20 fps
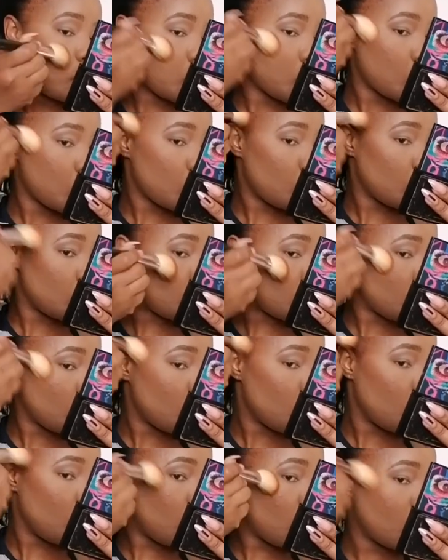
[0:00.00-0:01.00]
Because
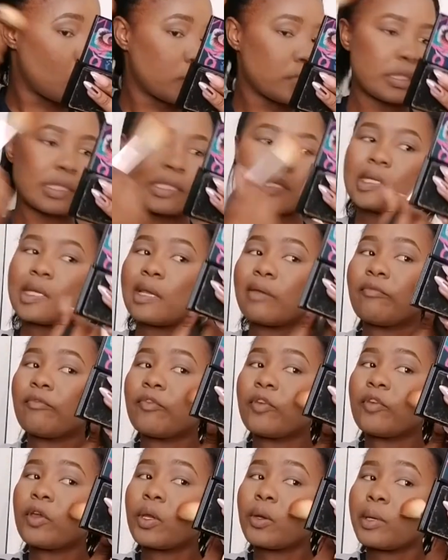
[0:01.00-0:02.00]
you want
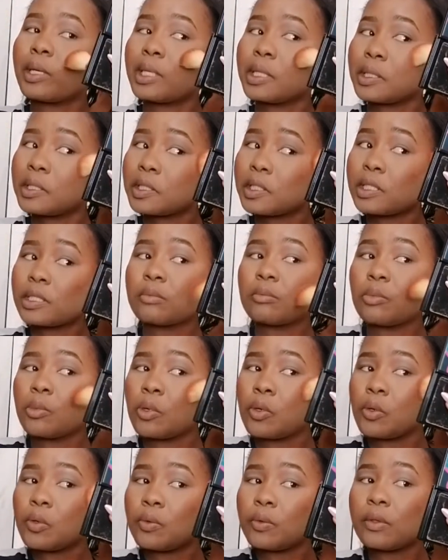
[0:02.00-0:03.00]
very
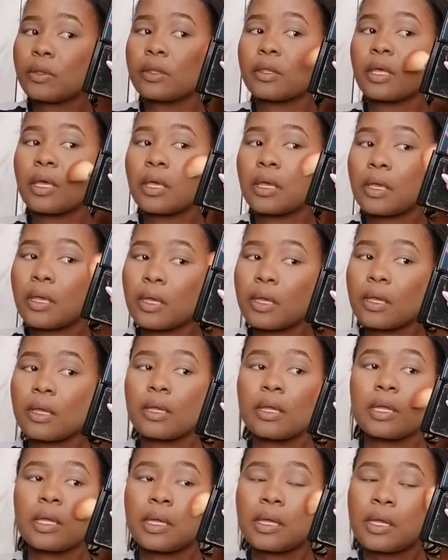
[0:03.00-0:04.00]
smooth
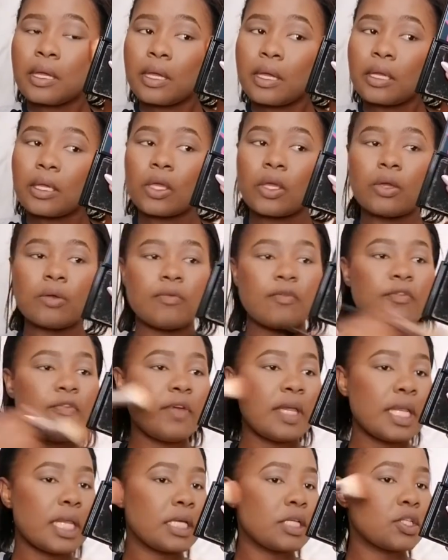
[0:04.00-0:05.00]
and cute
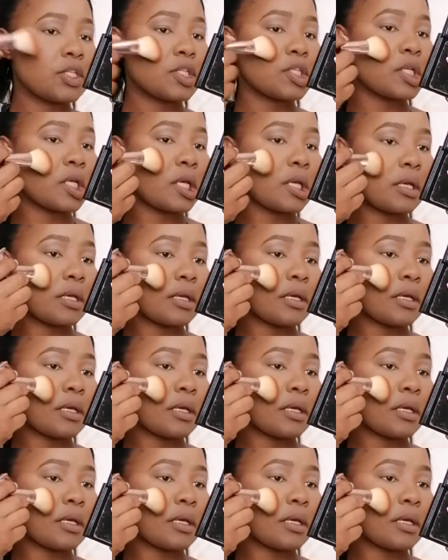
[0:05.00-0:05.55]
finish.